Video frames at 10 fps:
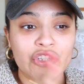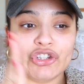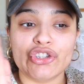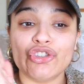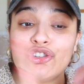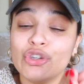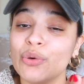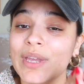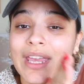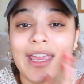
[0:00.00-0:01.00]
Just
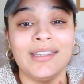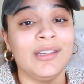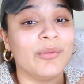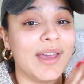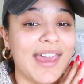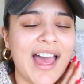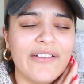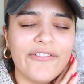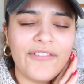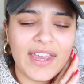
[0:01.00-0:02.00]
do it anyway.
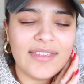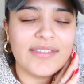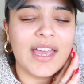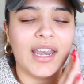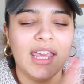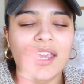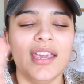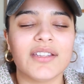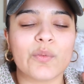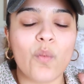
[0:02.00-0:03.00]
Have faith that
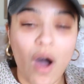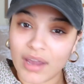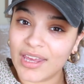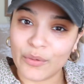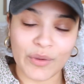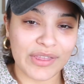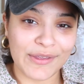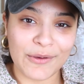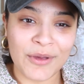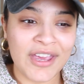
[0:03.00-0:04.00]
he is walking with
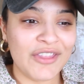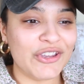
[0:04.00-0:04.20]
you.